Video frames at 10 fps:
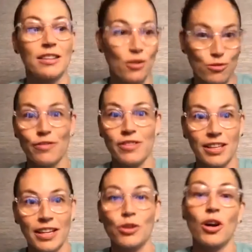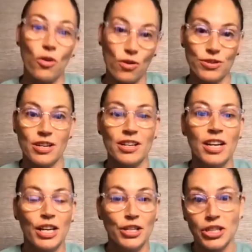the owner of the Atlanta co-owner,
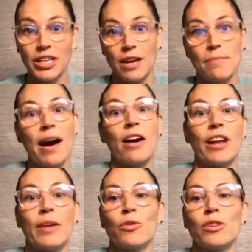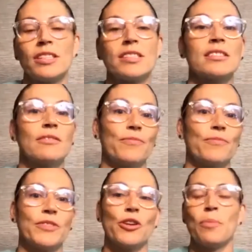she came out and was,
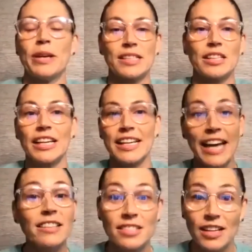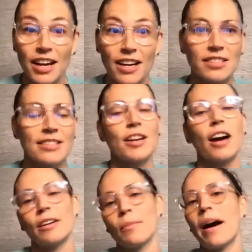basically against us,
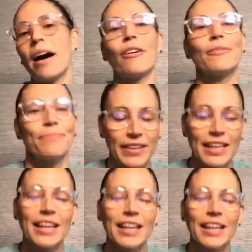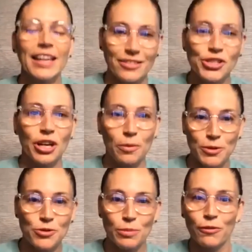talking about, again, shut up
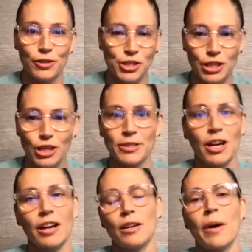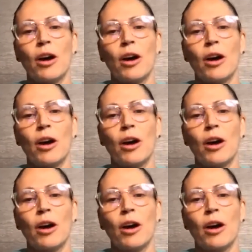and dribble for sure, but talking about,